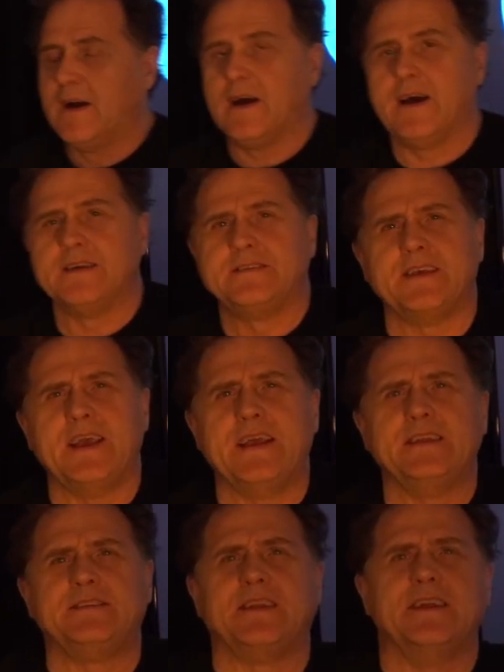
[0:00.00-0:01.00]
ice
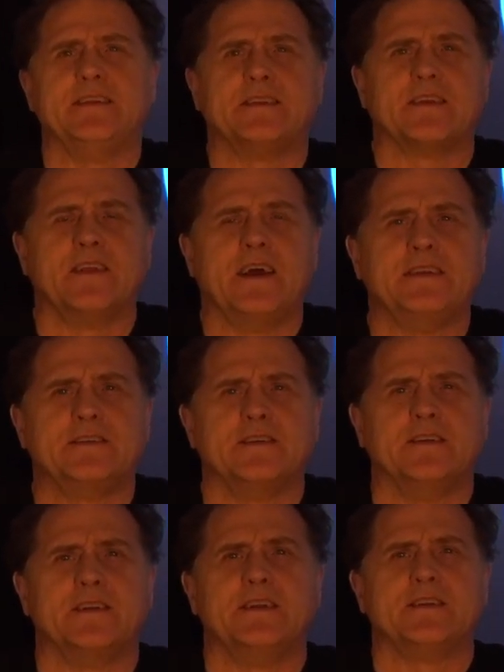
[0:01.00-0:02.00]
age to
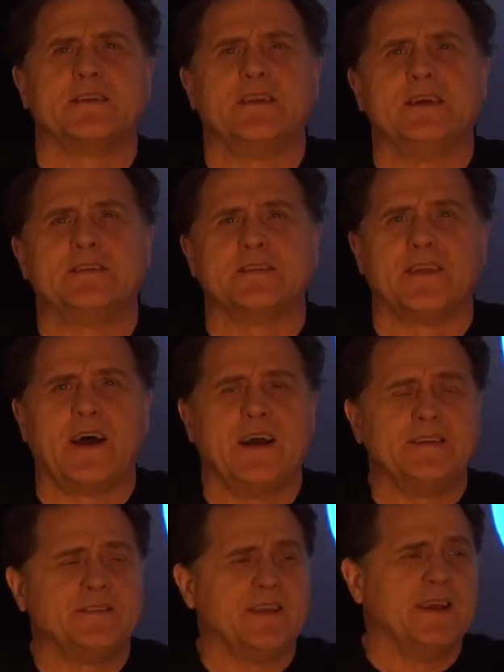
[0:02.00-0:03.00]
interglacial, and interglacial to
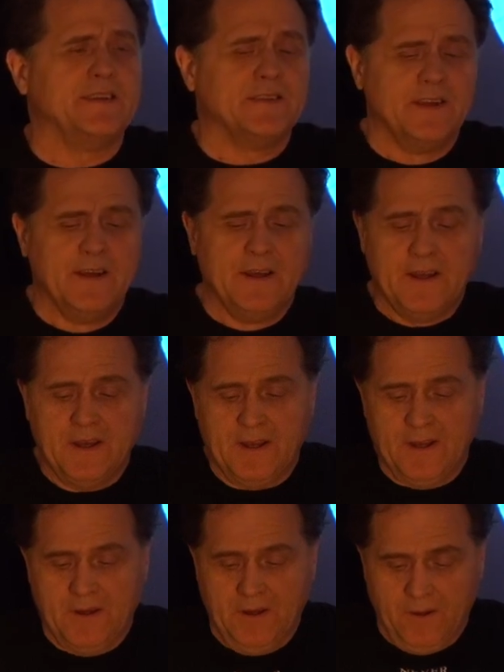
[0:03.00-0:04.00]
ice age.
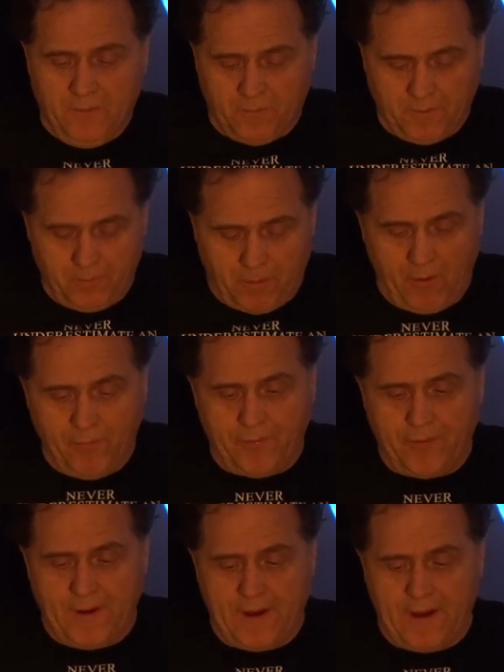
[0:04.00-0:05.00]
Well, both